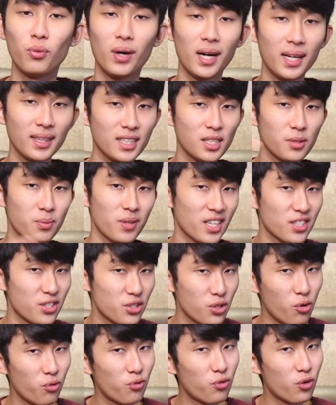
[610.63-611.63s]
while this
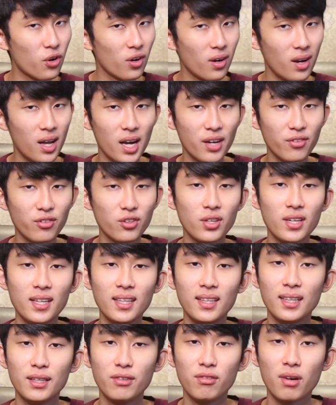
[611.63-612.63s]
Plextone 4life
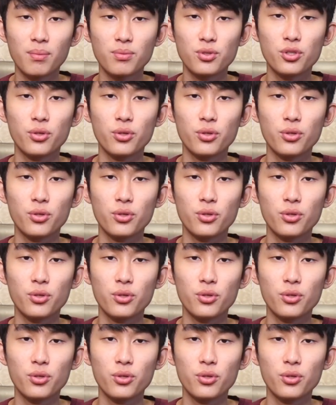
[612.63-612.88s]
couldn't live up